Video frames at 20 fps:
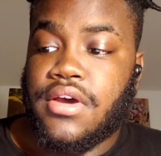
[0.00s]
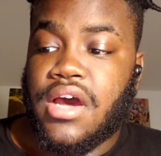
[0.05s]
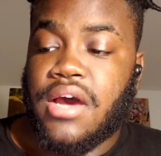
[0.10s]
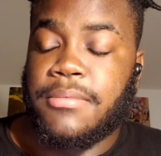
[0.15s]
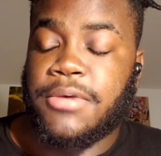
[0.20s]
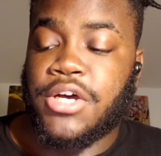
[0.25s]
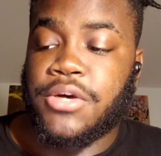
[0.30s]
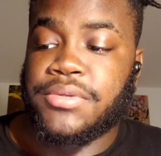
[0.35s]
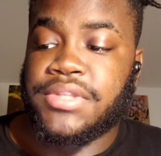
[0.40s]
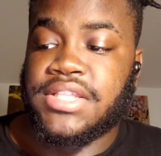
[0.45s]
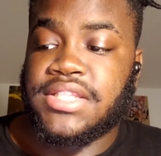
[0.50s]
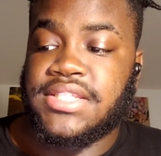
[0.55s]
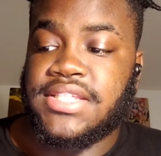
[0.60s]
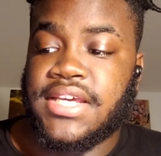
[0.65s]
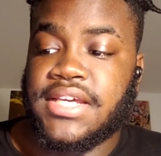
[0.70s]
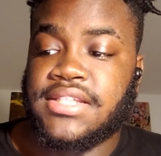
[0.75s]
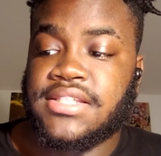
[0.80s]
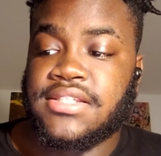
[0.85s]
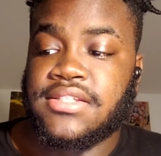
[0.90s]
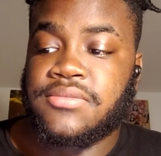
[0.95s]
I'm gonna go with the
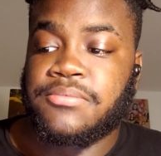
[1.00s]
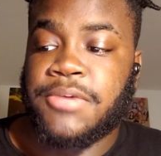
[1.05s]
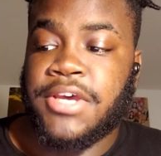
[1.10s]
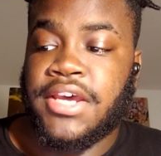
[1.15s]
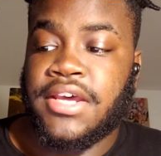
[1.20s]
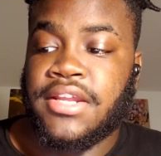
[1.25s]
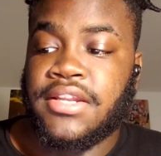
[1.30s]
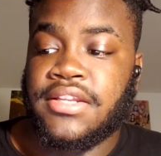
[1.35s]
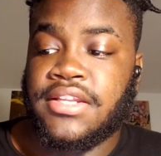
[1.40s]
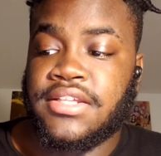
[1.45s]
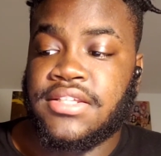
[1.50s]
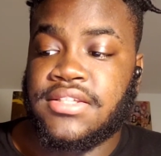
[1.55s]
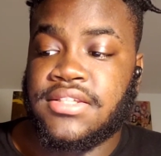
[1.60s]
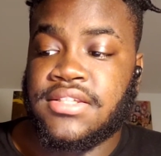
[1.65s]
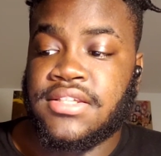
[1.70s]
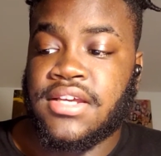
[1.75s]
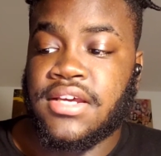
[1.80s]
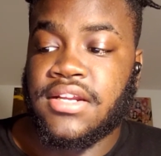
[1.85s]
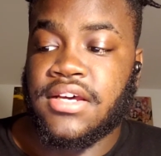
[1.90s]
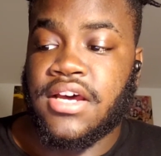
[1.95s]
Texans, man. This is
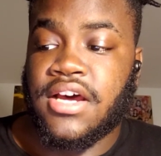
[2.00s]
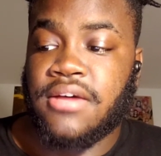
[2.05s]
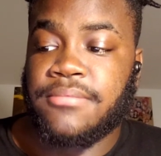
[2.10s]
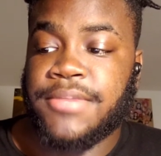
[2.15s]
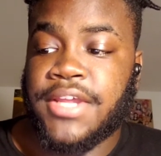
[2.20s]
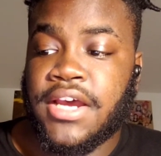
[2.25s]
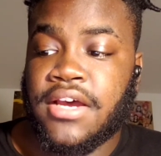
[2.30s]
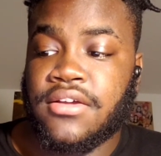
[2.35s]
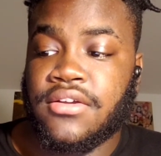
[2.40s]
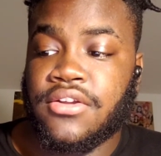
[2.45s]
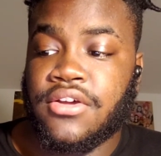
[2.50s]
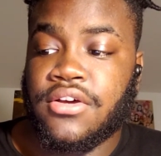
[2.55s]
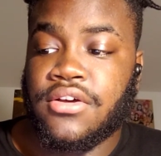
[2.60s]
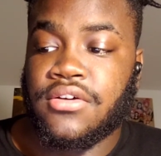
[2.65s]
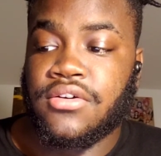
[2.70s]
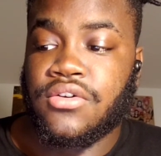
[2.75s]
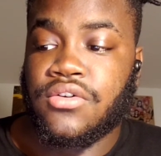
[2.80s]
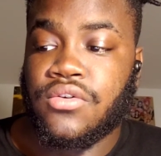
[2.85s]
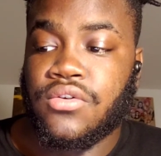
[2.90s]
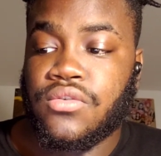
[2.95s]
gonna come down to
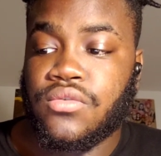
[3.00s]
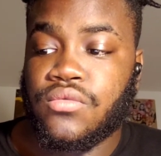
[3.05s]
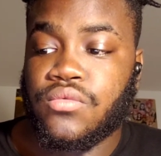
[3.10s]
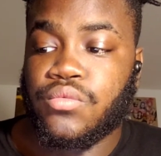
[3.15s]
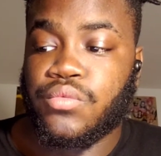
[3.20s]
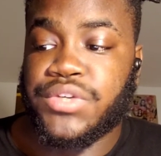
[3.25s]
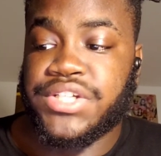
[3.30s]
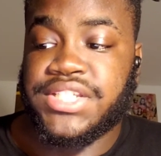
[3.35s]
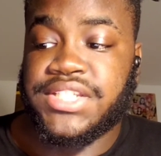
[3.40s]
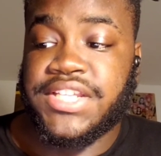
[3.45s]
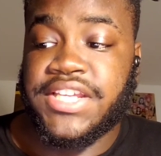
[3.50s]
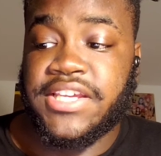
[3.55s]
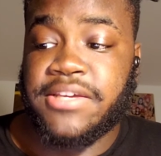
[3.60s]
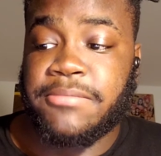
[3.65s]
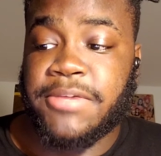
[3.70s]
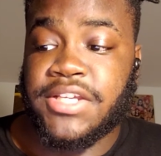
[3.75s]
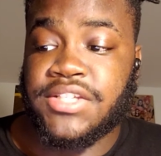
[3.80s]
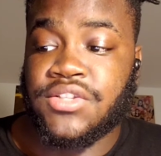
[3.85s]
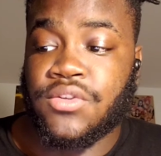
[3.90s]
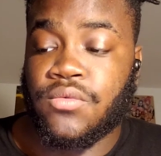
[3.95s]
which team
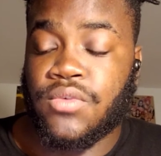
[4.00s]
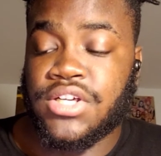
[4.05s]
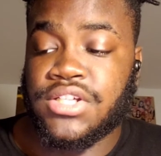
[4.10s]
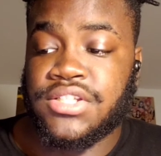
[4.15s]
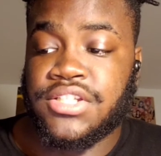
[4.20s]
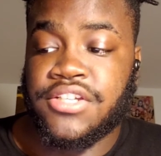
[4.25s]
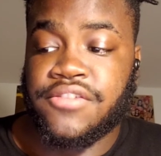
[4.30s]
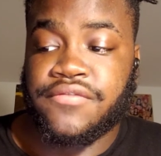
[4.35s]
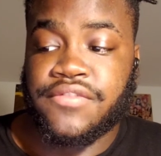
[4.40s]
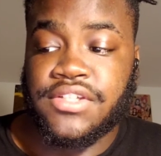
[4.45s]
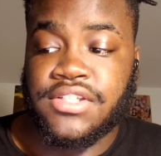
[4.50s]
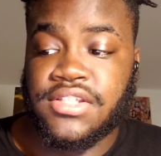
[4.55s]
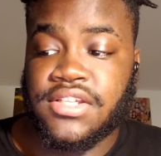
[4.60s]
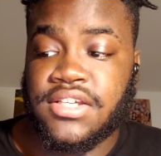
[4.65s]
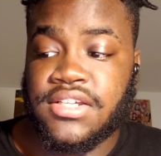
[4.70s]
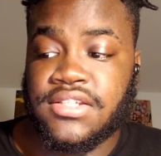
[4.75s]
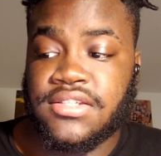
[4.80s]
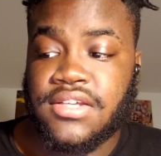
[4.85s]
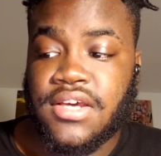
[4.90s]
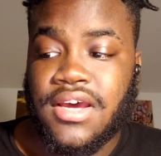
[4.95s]
has the worst defense.
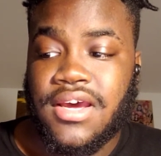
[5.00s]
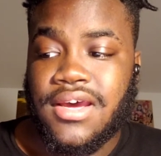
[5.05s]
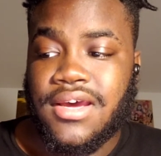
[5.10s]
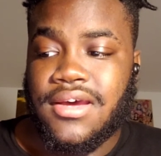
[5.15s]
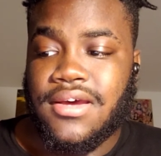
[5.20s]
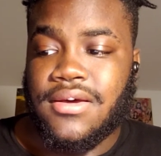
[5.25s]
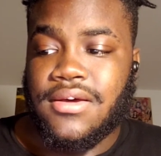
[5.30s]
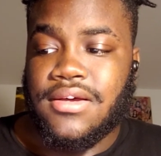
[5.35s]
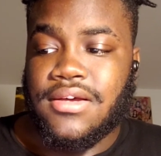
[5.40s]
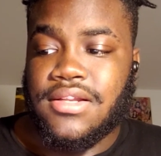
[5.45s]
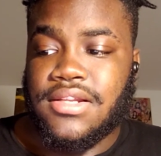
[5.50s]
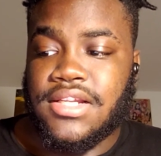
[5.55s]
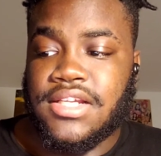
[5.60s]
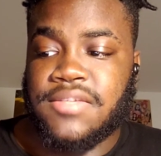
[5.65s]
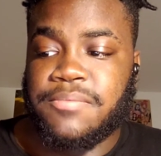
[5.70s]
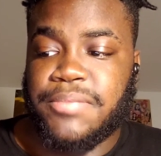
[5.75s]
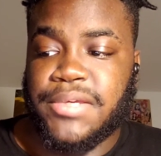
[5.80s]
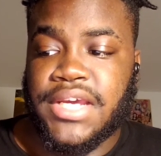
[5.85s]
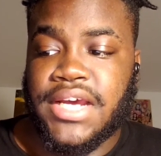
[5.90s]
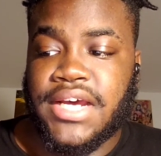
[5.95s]
Cause let's
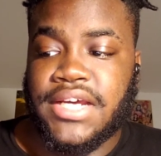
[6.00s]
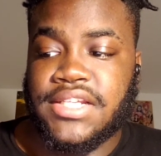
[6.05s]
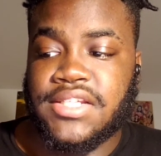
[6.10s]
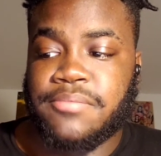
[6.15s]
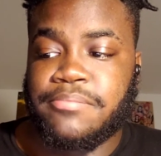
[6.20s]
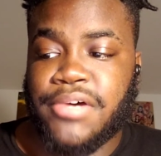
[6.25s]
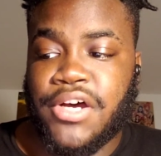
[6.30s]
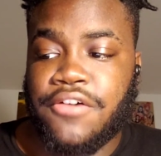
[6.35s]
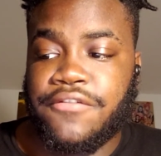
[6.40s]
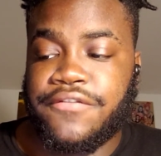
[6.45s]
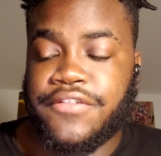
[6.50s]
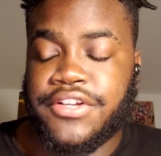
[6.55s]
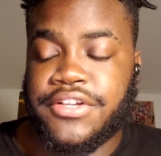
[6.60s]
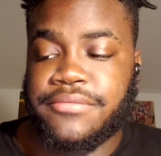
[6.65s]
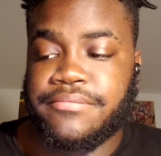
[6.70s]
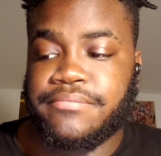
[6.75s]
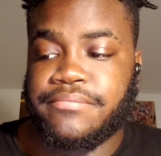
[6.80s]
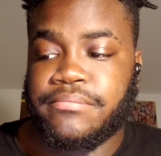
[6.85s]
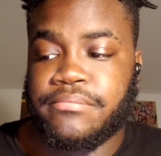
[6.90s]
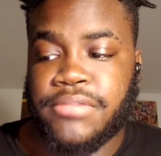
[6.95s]
be honest, both
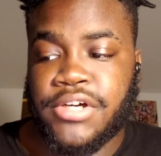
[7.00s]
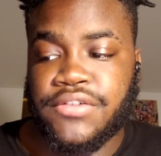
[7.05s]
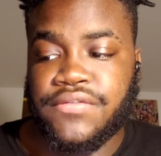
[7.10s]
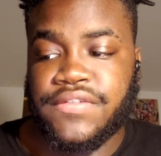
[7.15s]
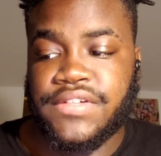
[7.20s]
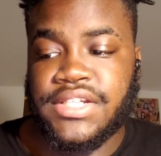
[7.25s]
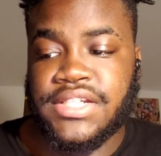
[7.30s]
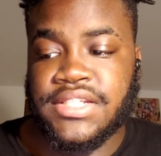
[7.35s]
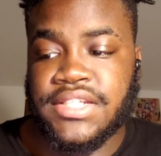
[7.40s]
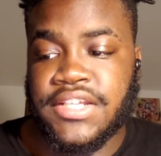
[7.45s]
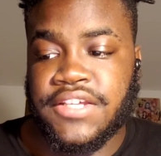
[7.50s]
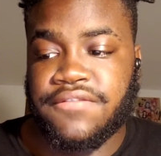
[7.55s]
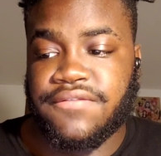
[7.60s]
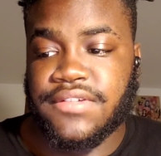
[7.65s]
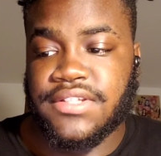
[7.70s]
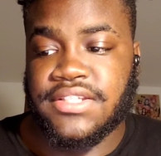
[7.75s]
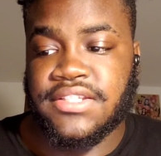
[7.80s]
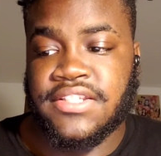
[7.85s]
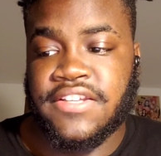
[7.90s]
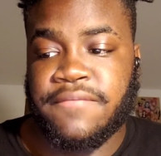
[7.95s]
of these
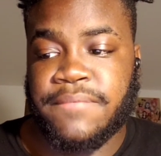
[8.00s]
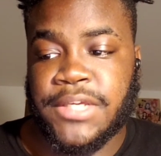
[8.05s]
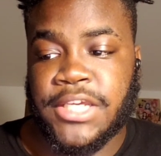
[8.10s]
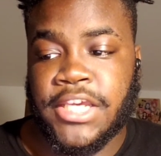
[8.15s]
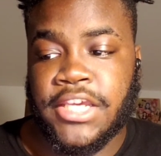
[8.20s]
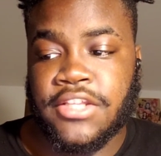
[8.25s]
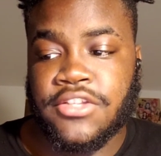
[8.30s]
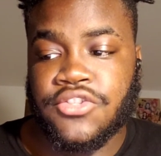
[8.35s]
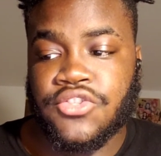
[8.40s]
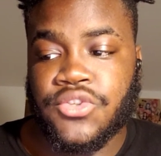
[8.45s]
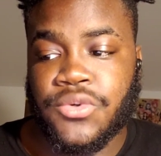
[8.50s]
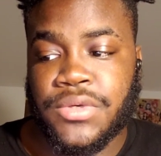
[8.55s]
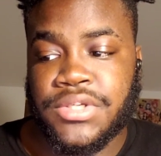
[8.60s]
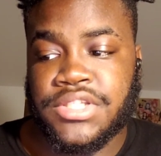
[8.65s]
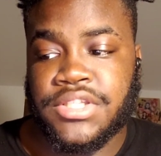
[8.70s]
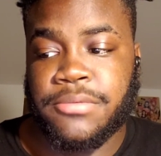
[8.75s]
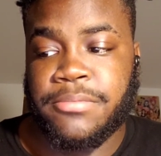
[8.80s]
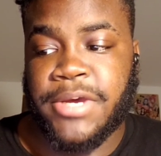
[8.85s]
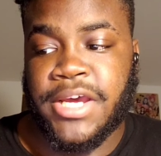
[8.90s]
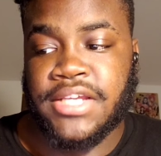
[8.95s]
defenses have been getting torched
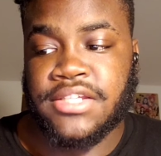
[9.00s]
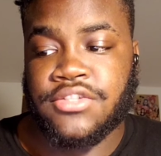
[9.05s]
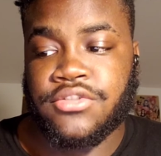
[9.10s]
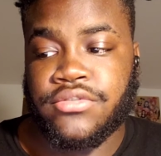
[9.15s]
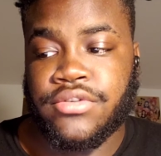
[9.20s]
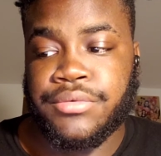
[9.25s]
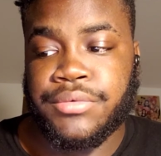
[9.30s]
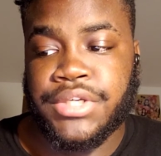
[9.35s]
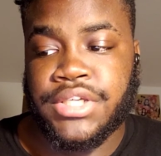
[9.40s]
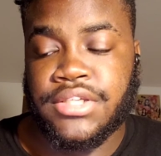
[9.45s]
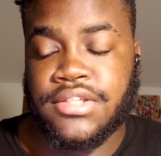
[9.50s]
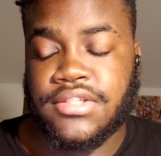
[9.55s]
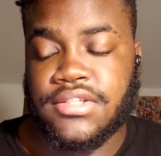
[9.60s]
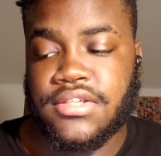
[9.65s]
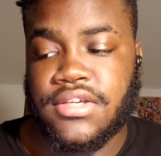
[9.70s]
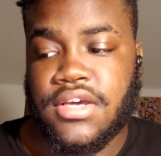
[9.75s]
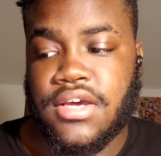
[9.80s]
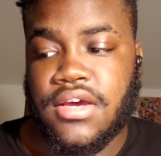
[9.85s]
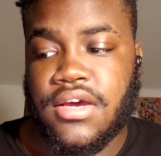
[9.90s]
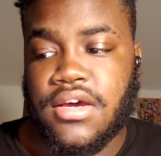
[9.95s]
the past 3 weeks.
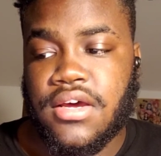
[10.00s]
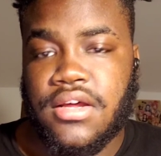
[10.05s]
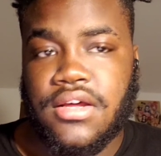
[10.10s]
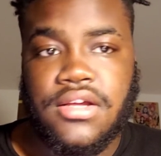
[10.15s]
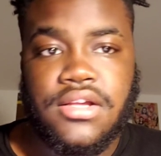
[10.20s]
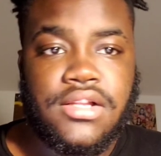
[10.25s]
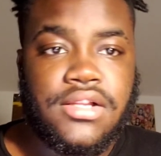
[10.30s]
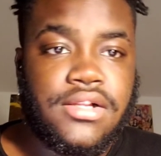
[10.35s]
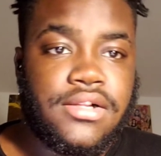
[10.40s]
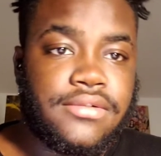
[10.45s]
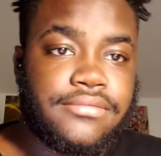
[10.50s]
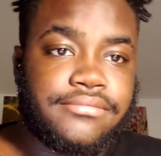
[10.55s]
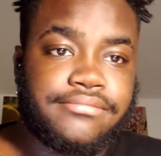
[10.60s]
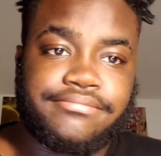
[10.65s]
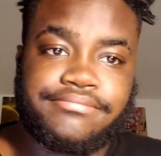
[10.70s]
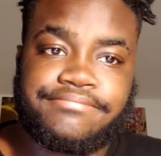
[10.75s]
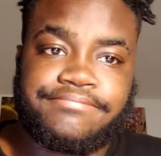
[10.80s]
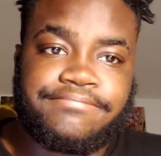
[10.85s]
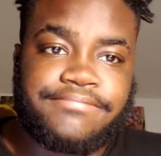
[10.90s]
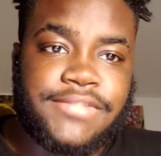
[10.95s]

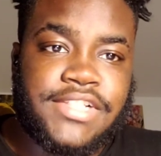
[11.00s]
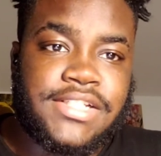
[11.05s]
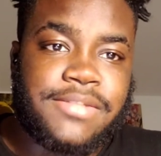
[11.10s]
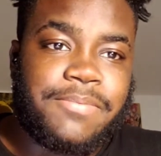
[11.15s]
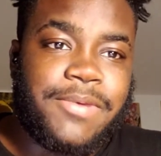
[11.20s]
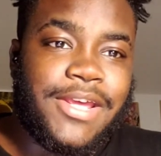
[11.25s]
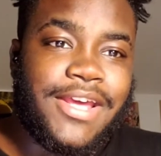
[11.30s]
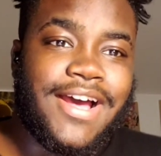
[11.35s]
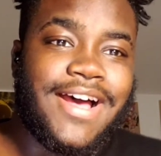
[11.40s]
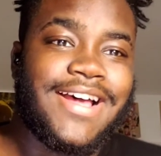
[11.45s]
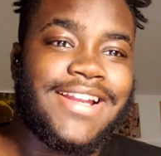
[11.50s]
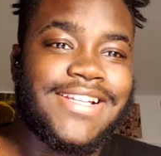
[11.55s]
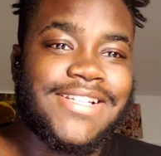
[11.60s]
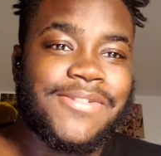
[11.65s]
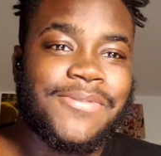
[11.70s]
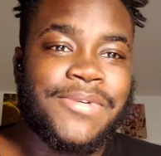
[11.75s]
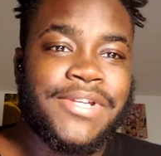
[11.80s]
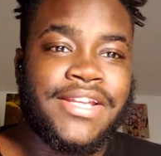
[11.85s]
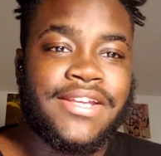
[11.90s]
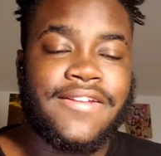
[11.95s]
Let's be
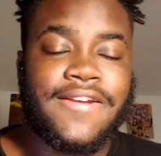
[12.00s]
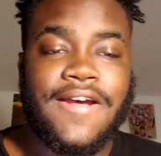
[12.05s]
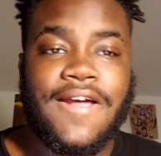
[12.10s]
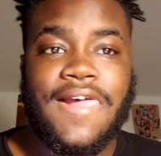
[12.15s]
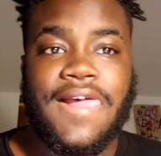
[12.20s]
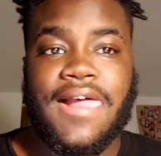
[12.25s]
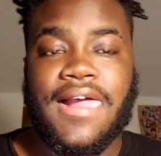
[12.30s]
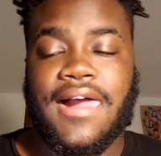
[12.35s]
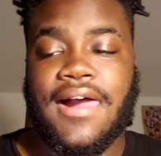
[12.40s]
honest with it.